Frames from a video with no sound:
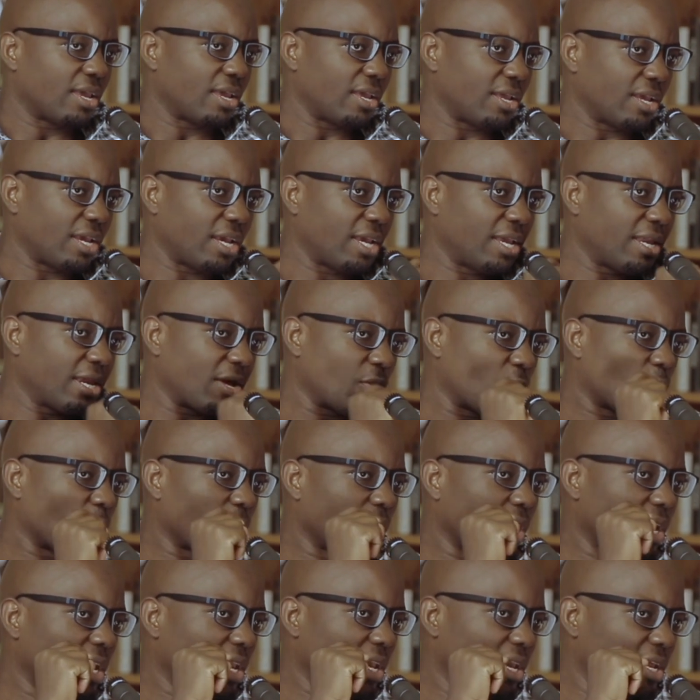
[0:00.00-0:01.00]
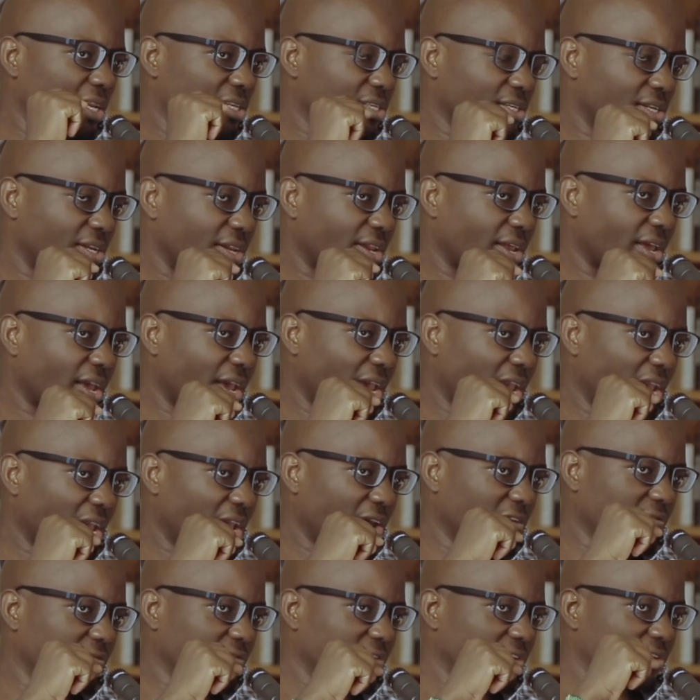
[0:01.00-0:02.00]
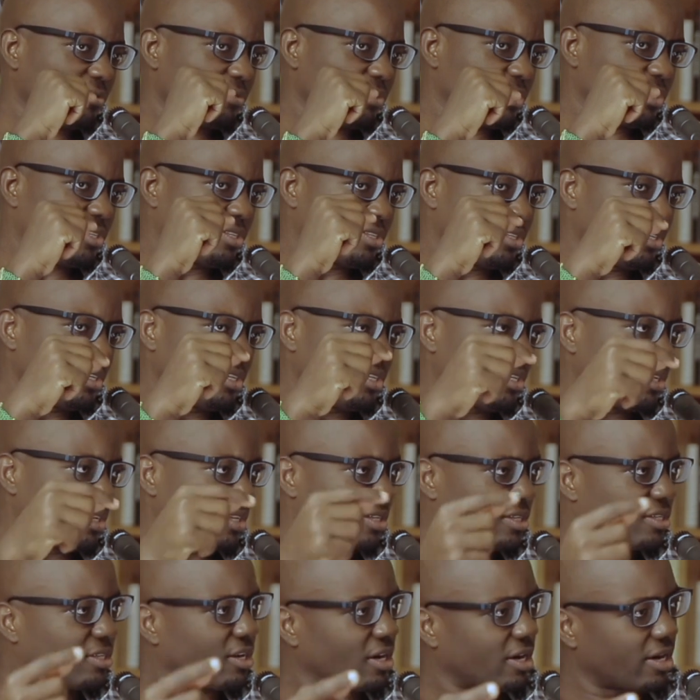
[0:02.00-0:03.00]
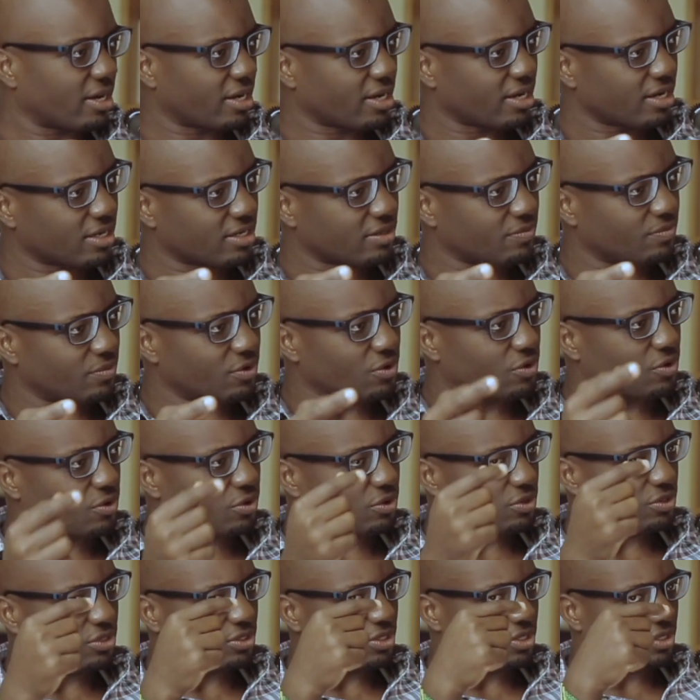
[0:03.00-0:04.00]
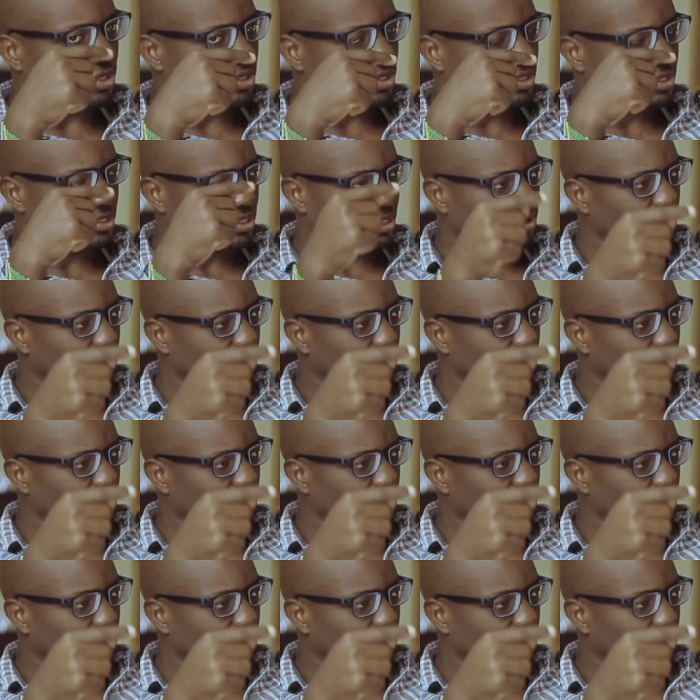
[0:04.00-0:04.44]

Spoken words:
In a way, it's an ever receding target because it's so